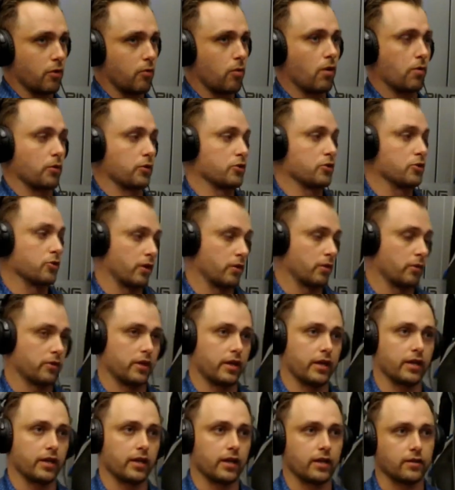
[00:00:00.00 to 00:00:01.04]
we're doing with
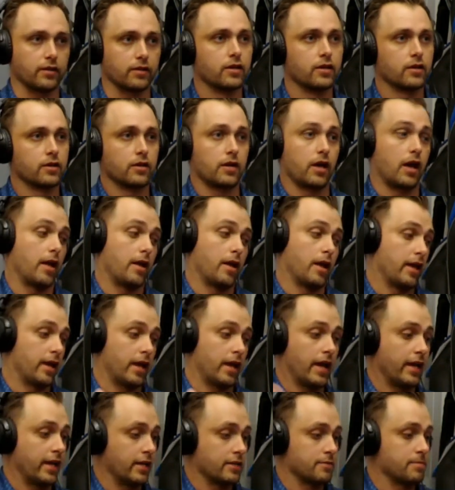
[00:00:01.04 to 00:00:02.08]
it, and
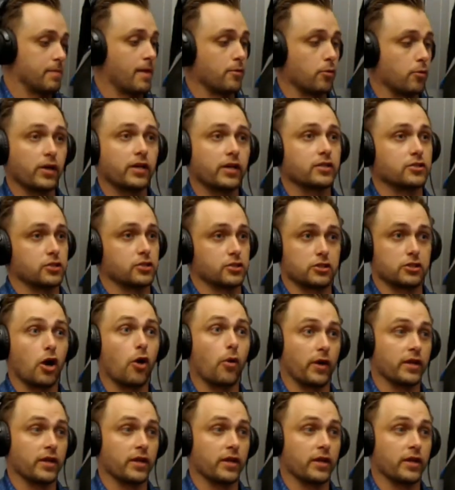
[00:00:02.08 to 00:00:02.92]
I guess maybe we can just go.